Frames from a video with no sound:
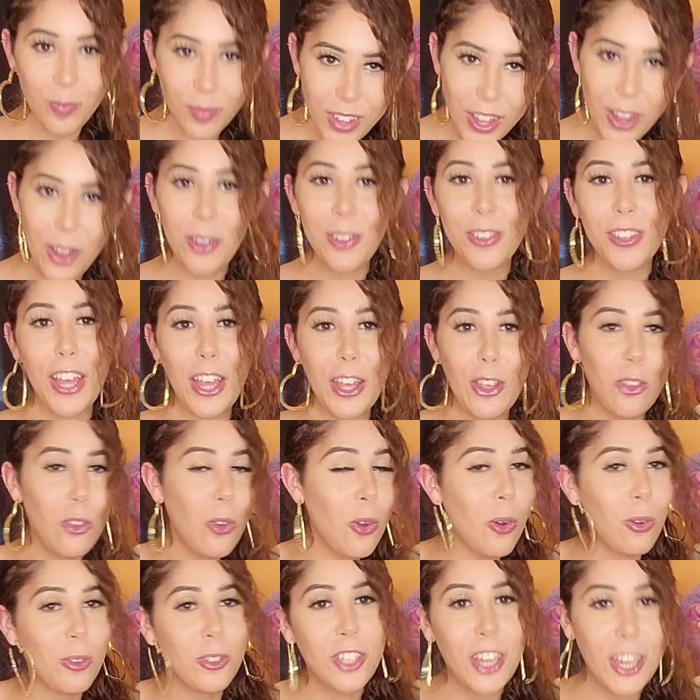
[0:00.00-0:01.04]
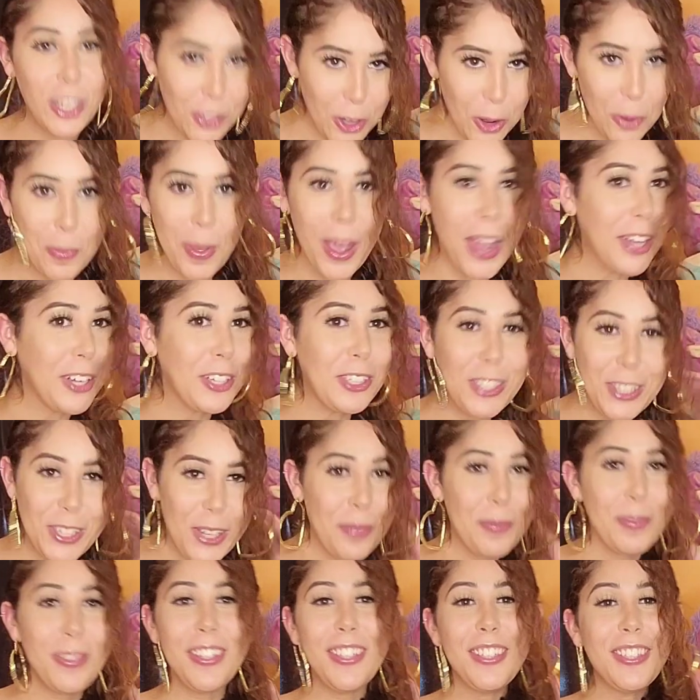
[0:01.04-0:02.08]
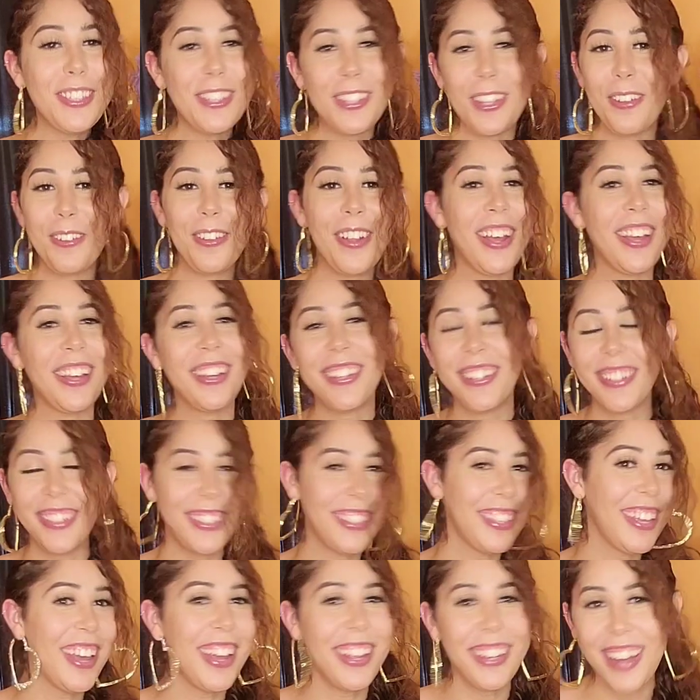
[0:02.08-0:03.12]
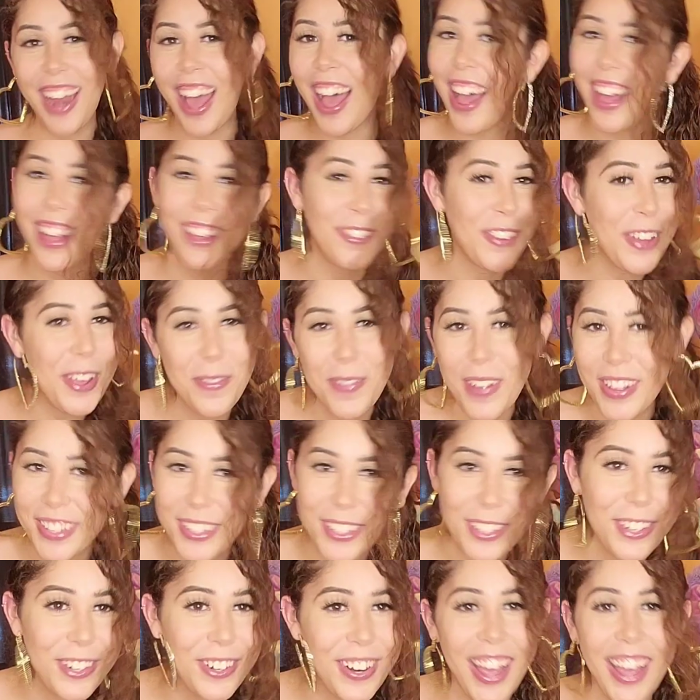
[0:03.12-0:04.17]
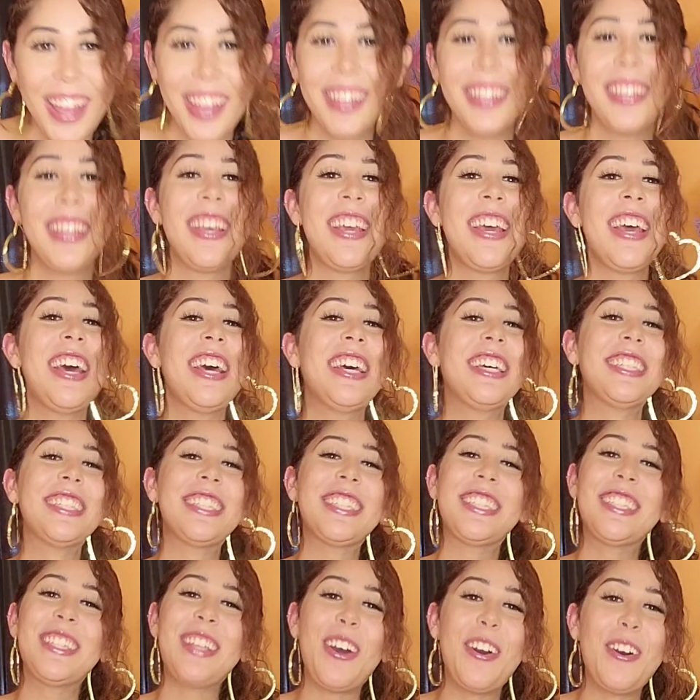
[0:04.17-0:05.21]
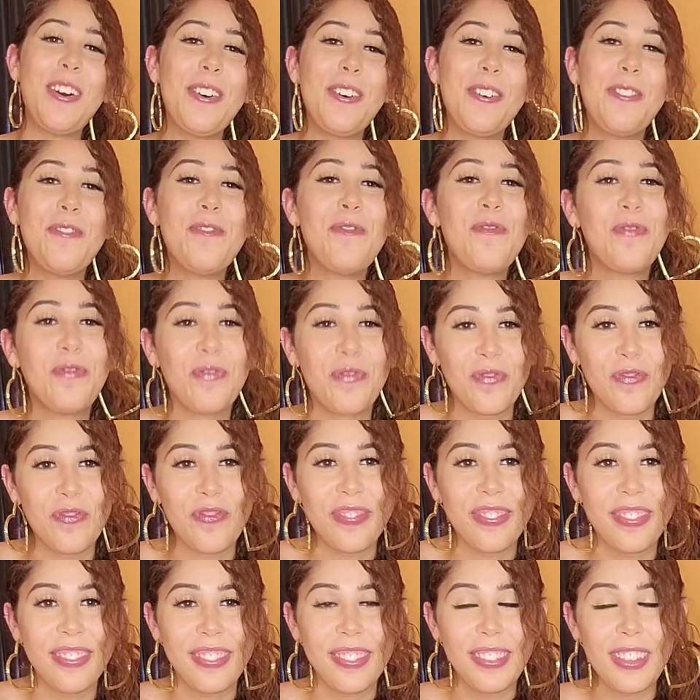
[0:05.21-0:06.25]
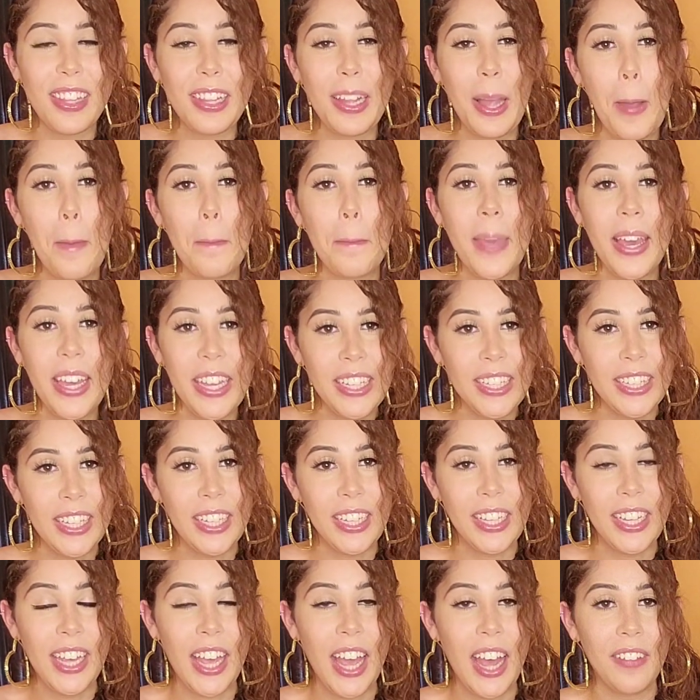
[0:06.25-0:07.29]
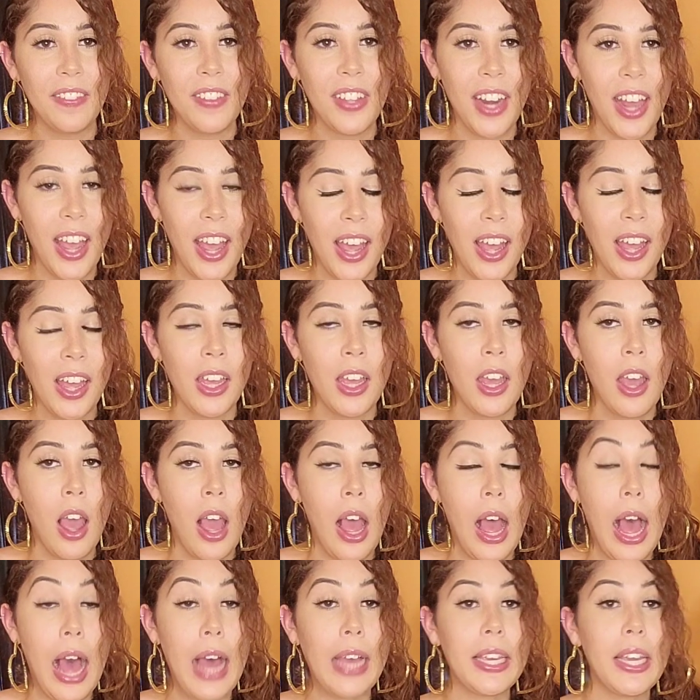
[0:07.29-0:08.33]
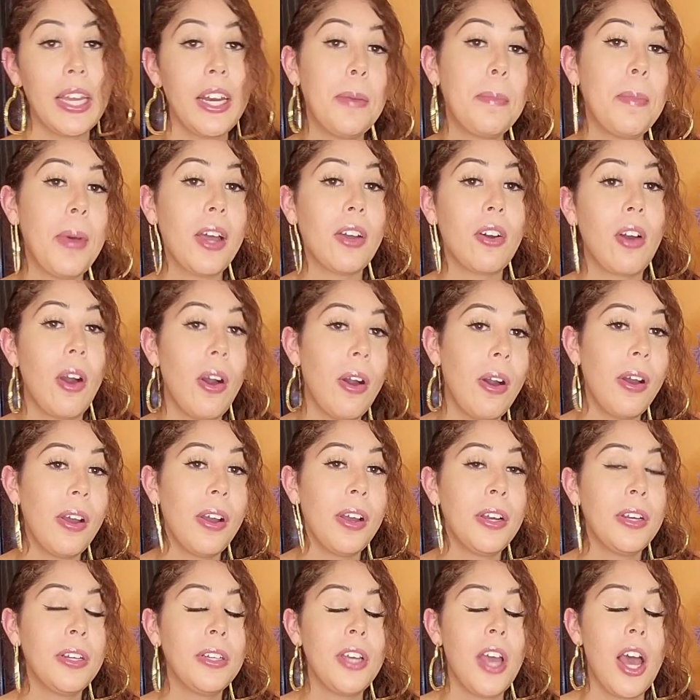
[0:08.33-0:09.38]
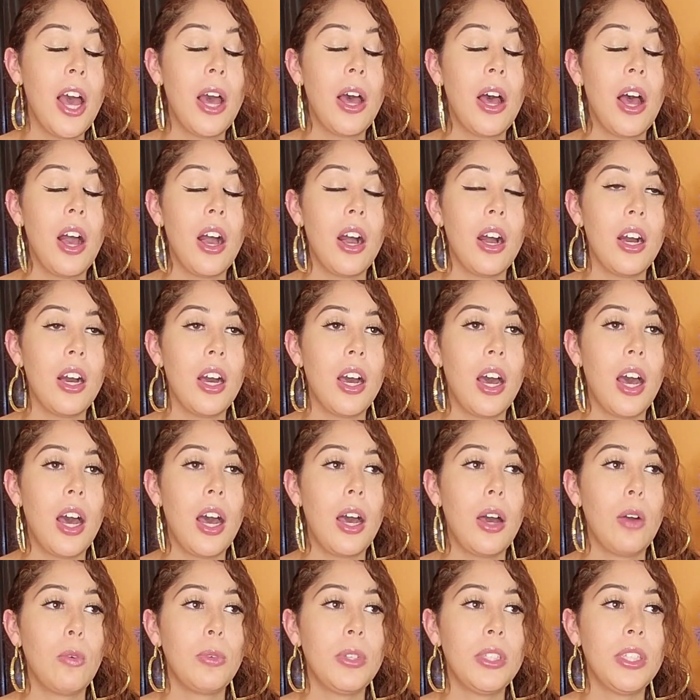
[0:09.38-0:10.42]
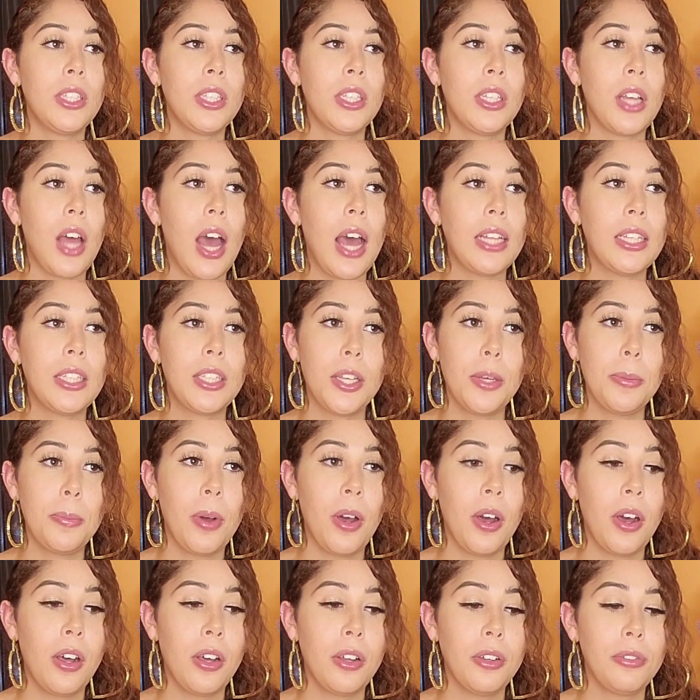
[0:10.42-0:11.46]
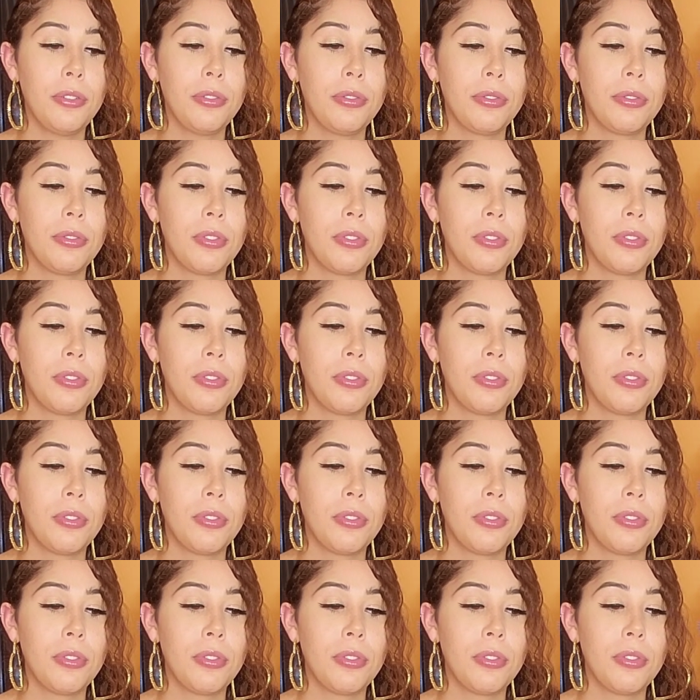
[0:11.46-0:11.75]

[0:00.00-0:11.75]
they're going to think you're going to change your mind or something. So like, yeah, nah, we must do that. So basically after that, I get in my car. I dip off.